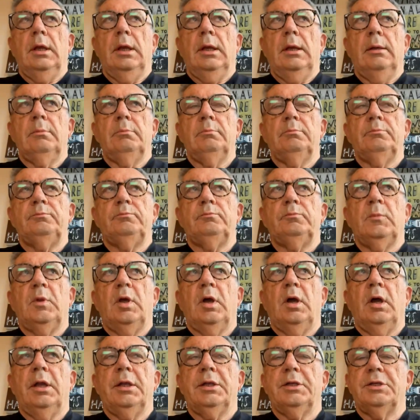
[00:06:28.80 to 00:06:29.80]
Um...
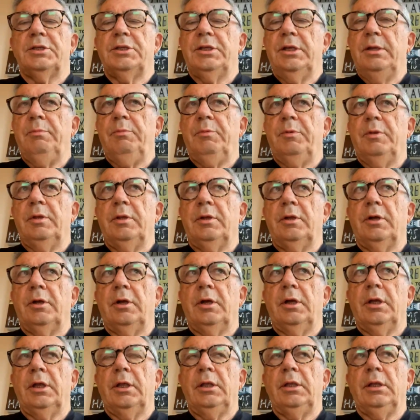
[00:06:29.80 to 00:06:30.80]
I accept that
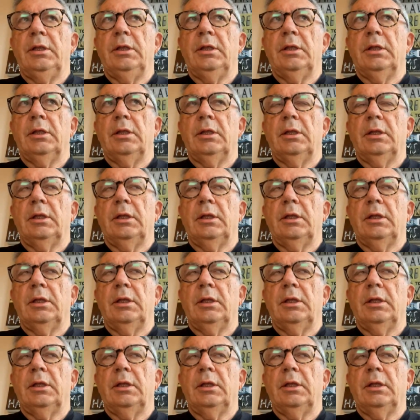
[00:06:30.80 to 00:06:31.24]
I